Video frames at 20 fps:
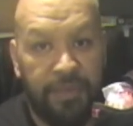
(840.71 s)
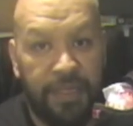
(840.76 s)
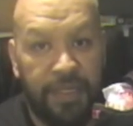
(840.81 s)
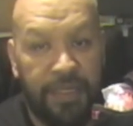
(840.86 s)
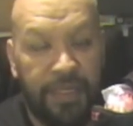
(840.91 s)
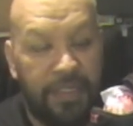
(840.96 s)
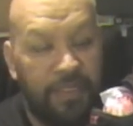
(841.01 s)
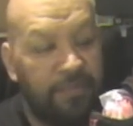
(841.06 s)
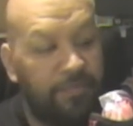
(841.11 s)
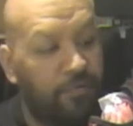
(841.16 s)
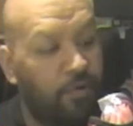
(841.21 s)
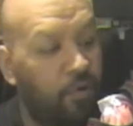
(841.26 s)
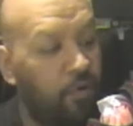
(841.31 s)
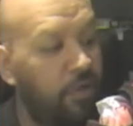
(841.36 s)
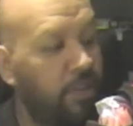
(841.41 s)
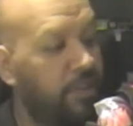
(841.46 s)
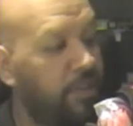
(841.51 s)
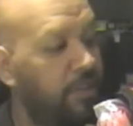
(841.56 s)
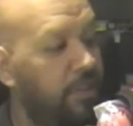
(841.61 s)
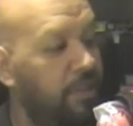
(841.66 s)
And of
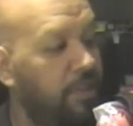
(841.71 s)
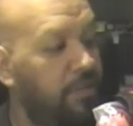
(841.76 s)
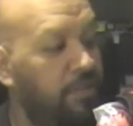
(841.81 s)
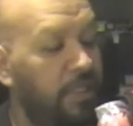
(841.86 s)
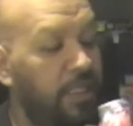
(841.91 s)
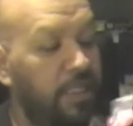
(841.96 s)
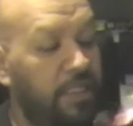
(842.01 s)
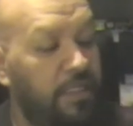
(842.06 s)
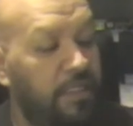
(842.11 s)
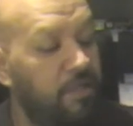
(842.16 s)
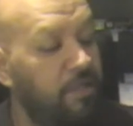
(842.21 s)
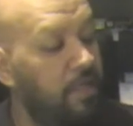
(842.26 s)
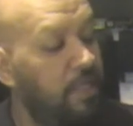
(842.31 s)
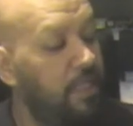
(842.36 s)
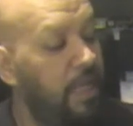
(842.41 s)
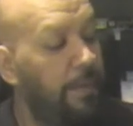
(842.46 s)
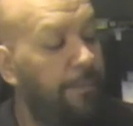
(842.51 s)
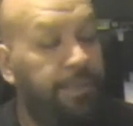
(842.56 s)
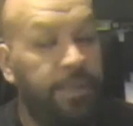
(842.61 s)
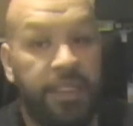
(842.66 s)
course, you
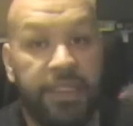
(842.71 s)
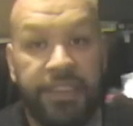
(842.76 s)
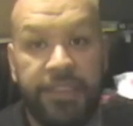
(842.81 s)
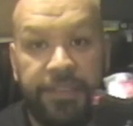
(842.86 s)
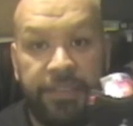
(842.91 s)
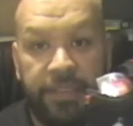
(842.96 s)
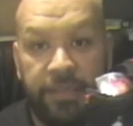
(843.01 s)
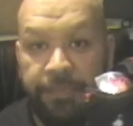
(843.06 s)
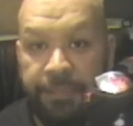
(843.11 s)
need that the